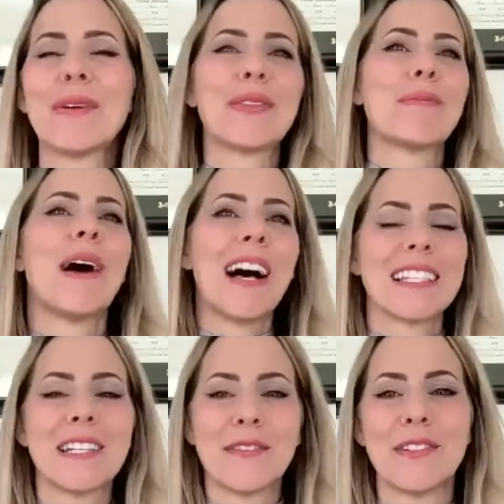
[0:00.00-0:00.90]
But the
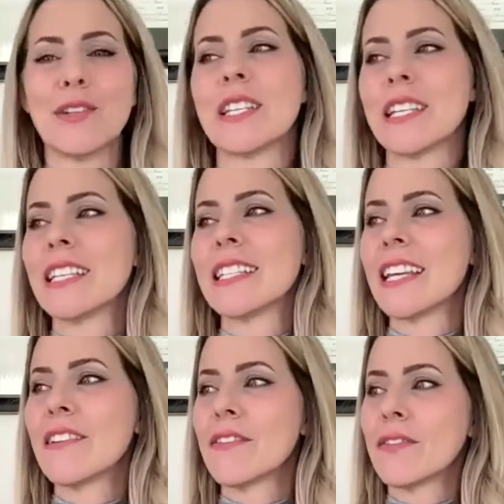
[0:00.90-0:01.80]
positive news is,
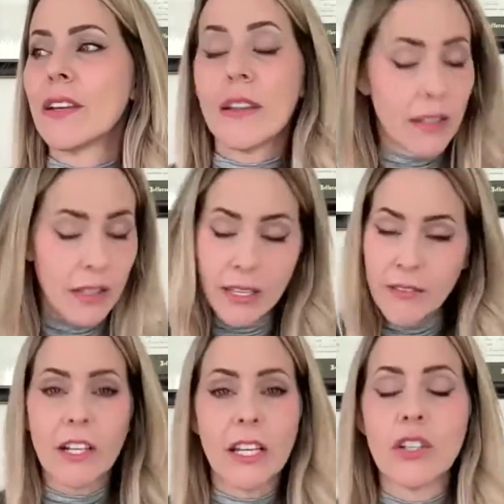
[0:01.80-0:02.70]
if
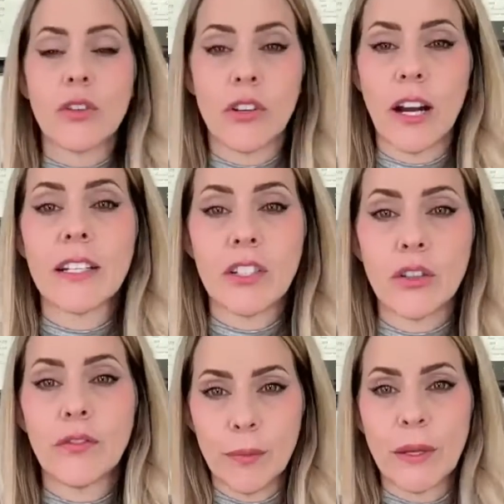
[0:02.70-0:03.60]
even an indoor grounding
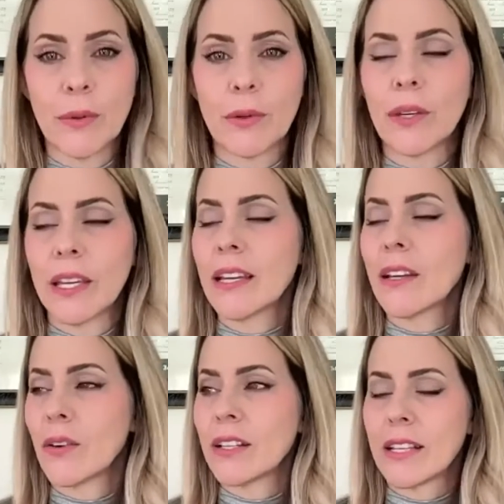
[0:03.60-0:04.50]
tool for people who can't
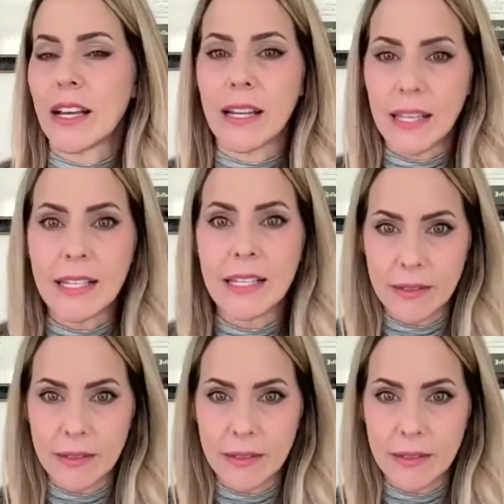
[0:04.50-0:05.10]
go outside is